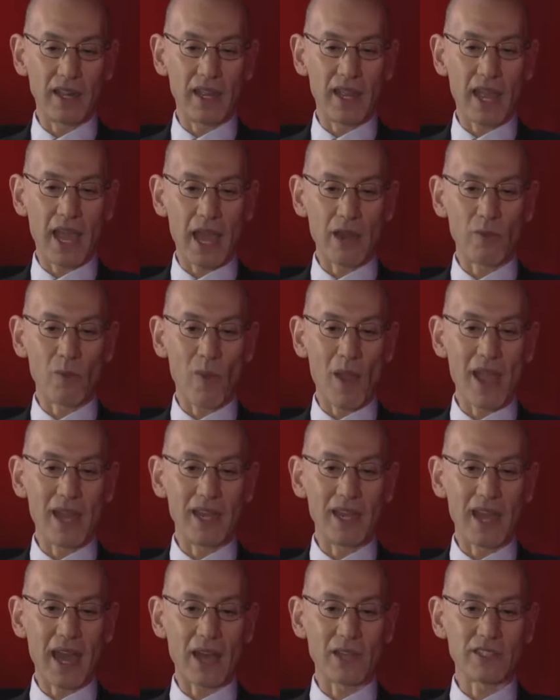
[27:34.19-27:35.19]
had
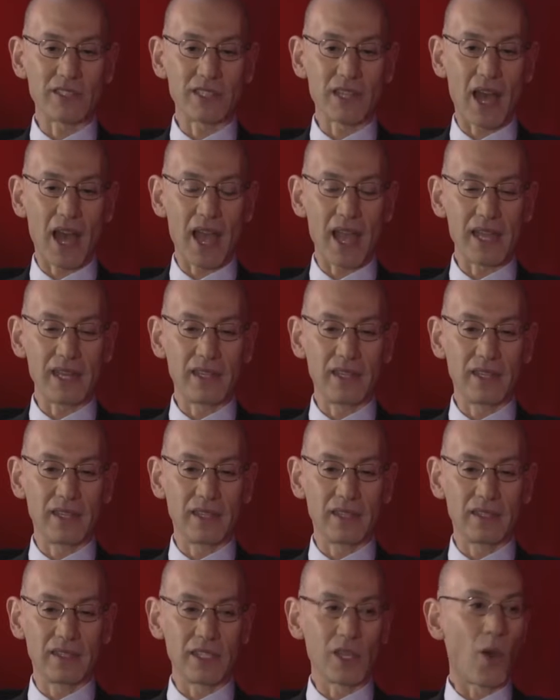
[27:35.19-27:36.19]
waited outside
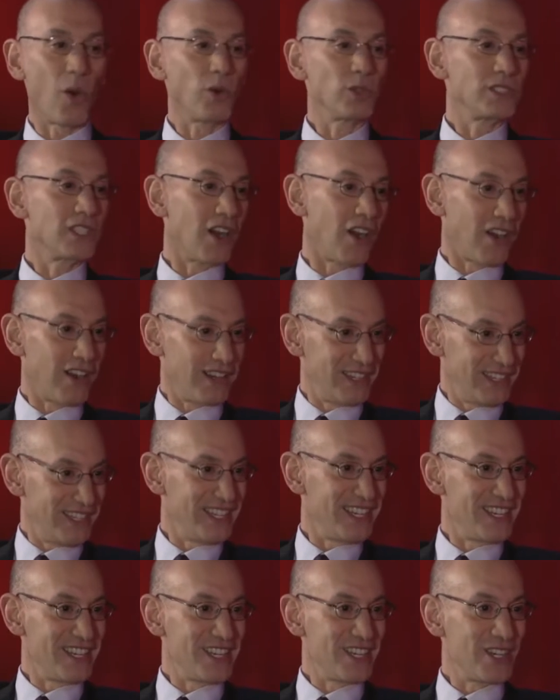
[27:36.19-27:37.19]
the old garden
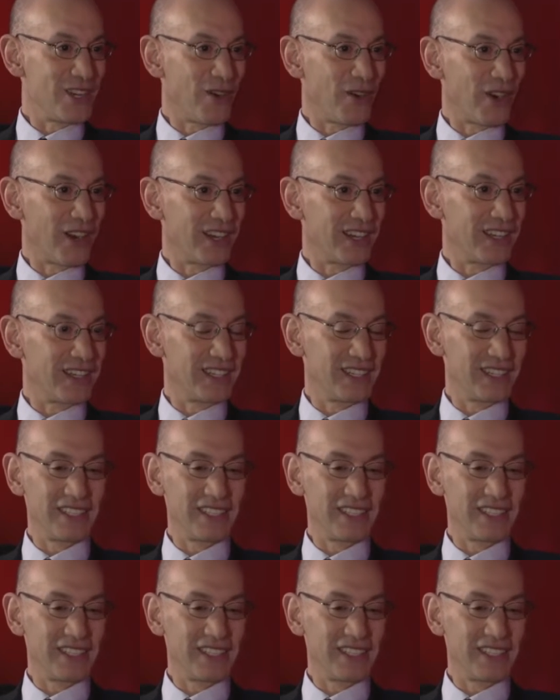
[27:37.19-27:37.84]
in New York